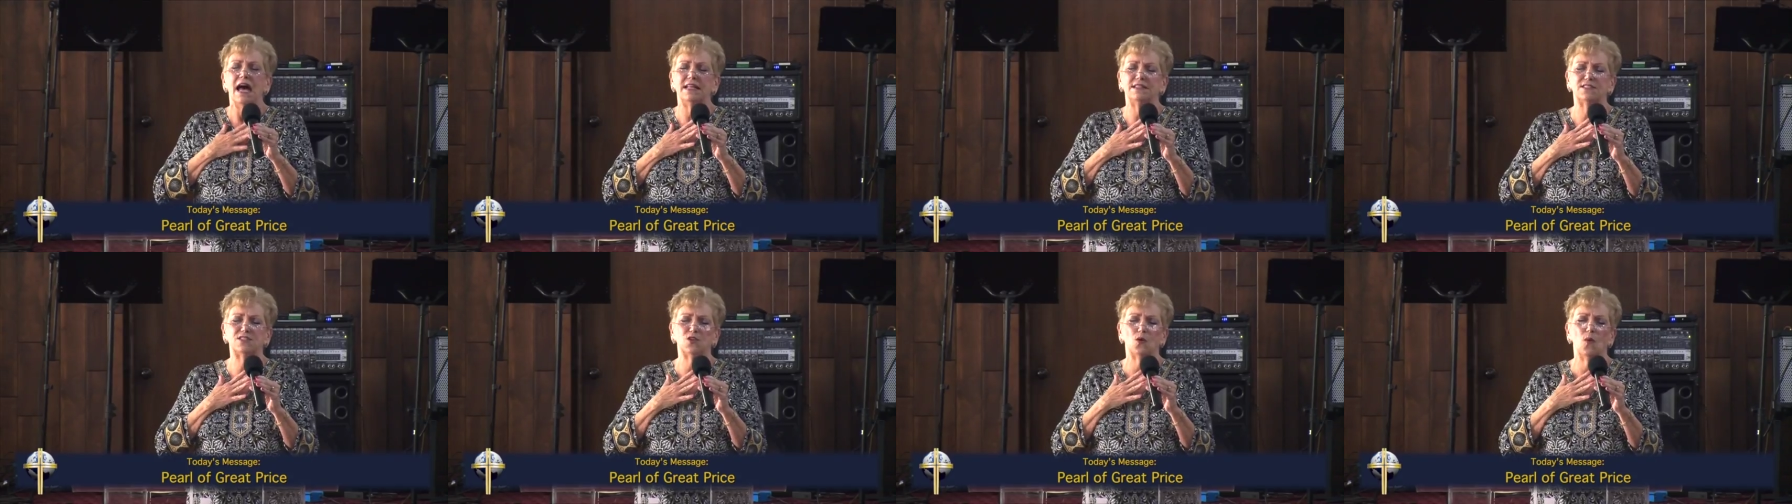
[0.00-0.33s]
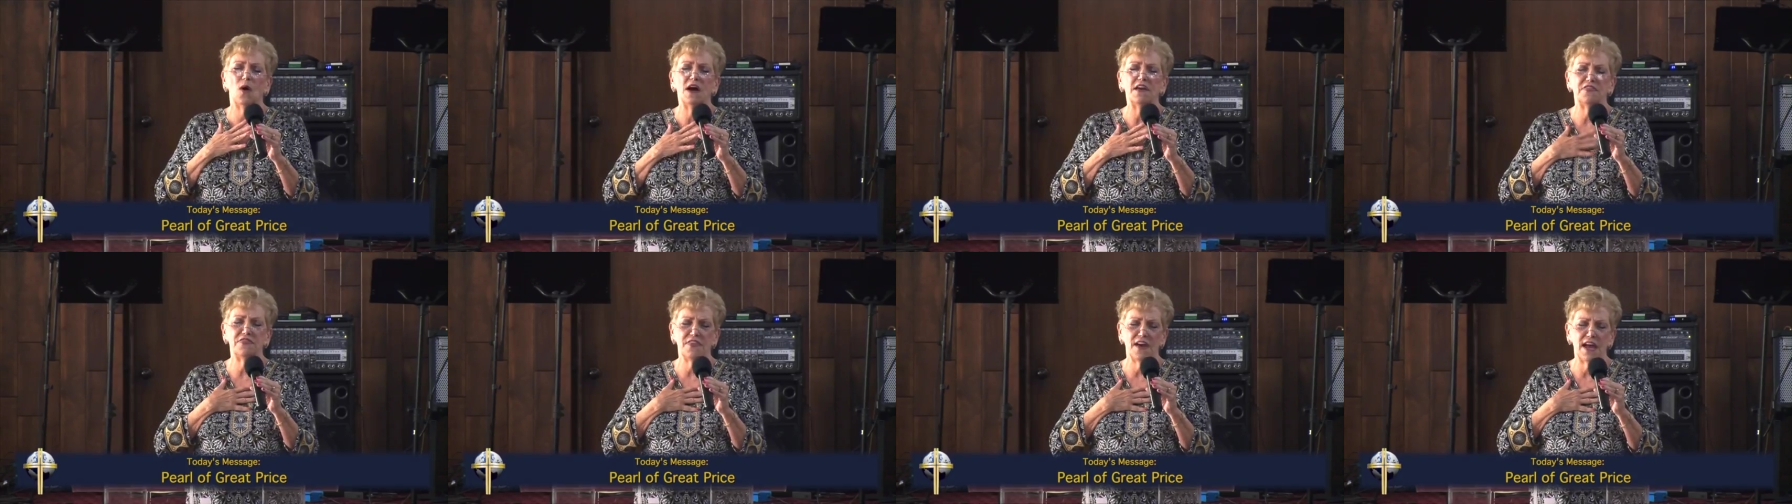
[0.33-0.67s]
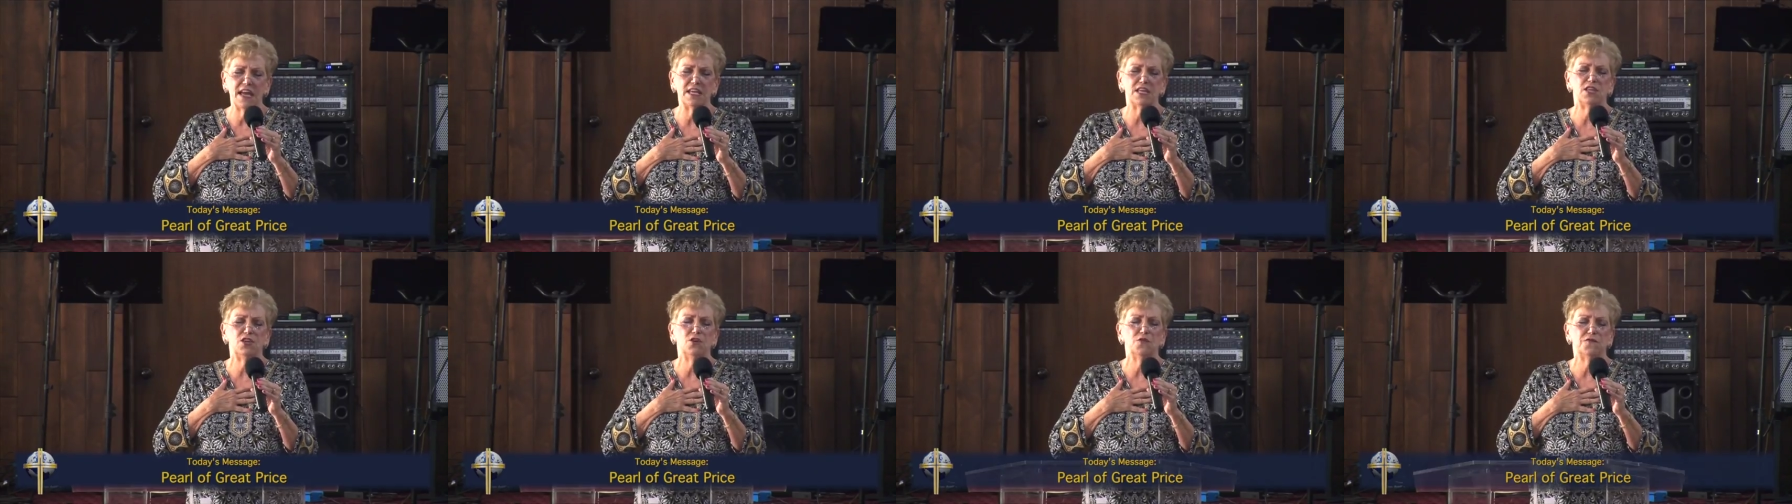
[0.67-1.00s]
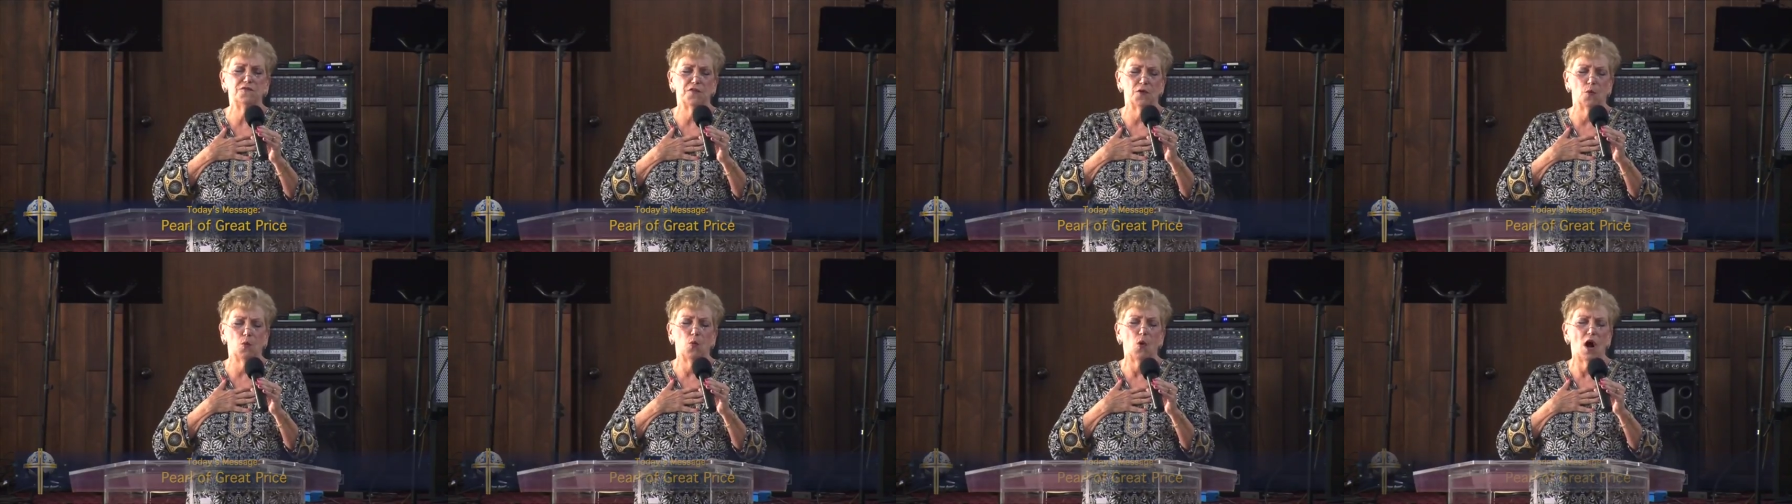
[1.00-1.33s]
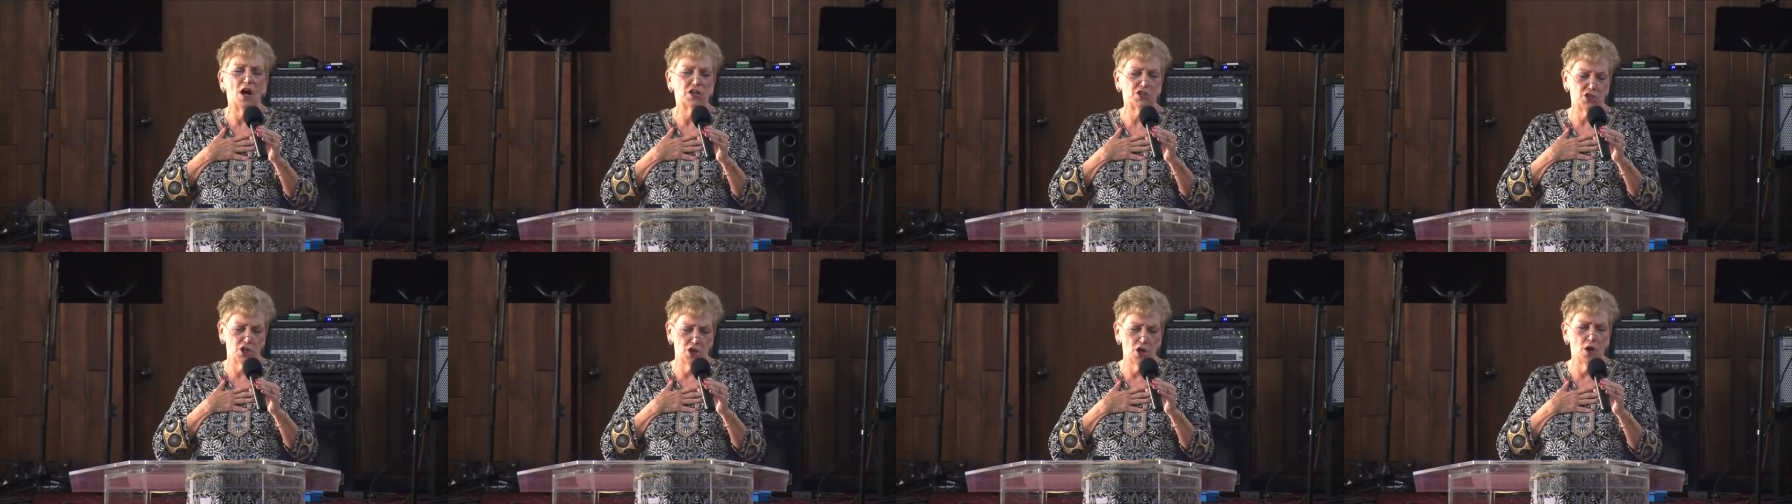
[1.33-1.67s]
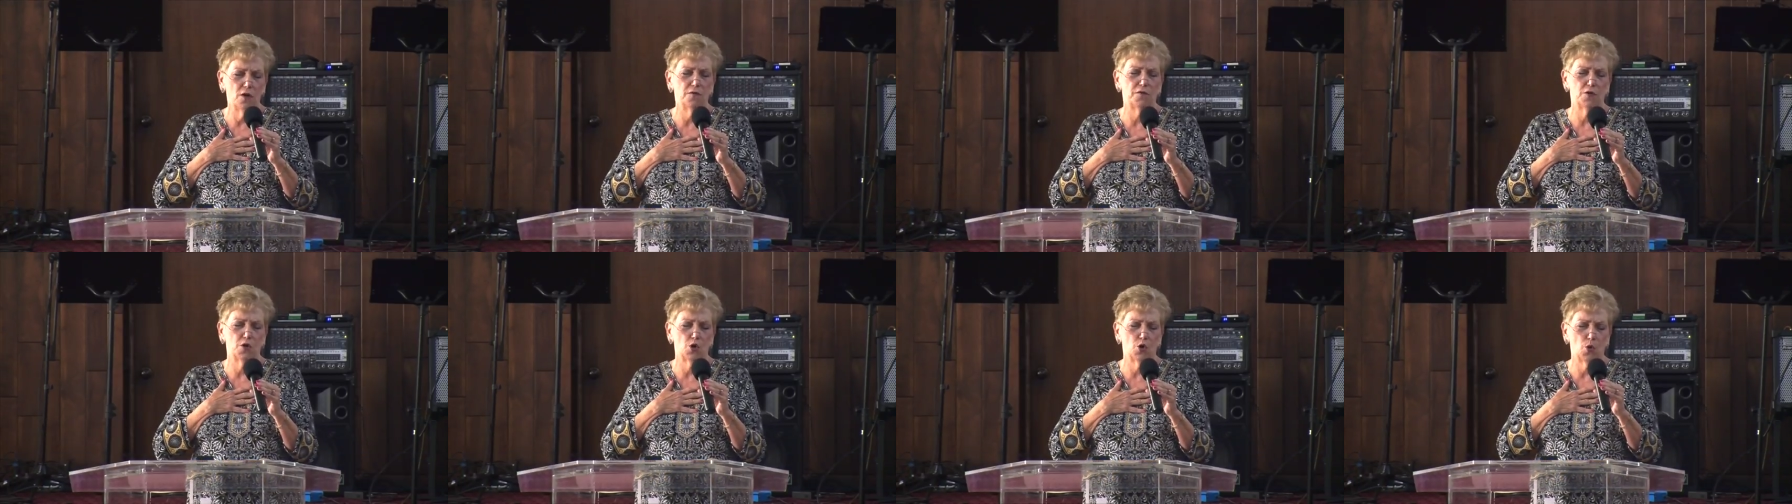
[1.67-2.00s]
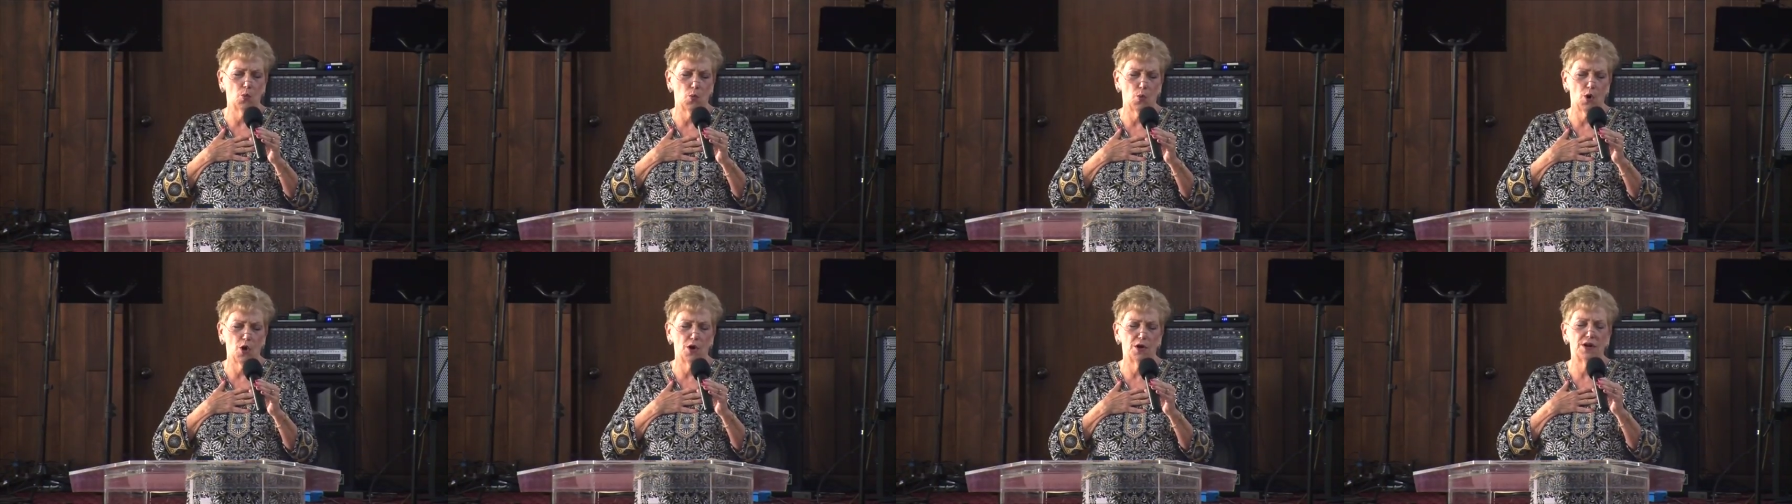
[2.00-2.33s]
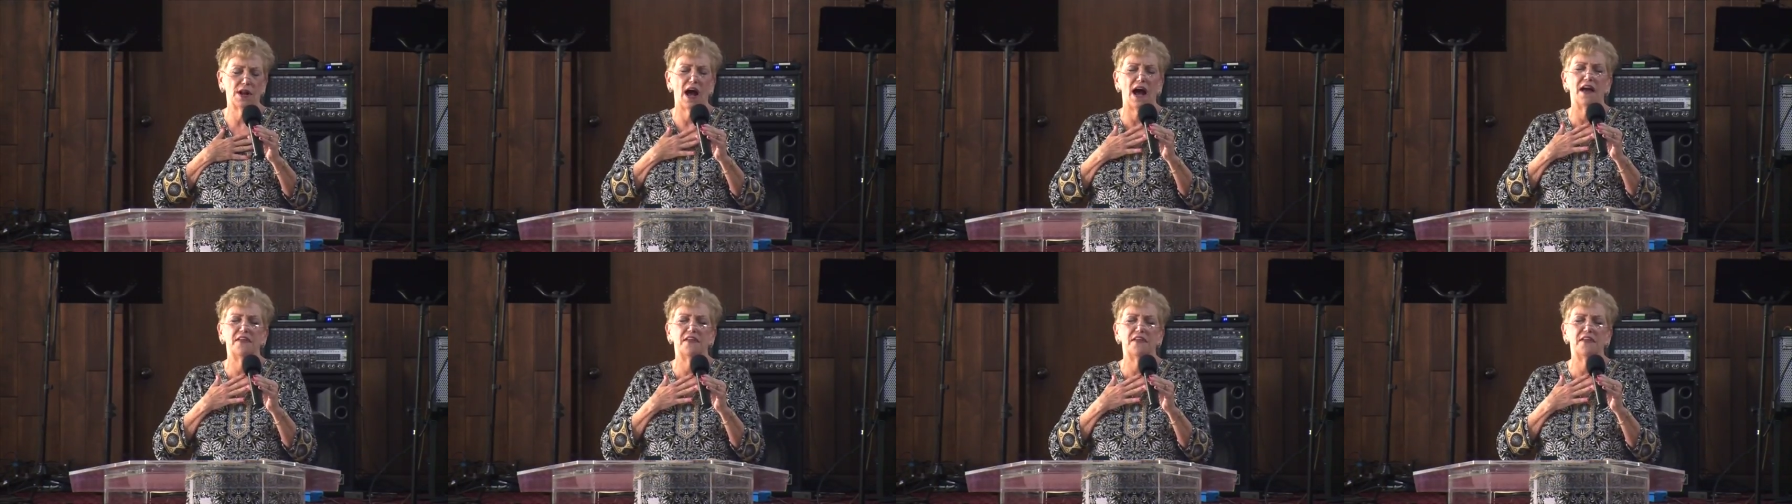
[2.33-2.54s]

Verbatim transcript: And so I thank you for watching over your word.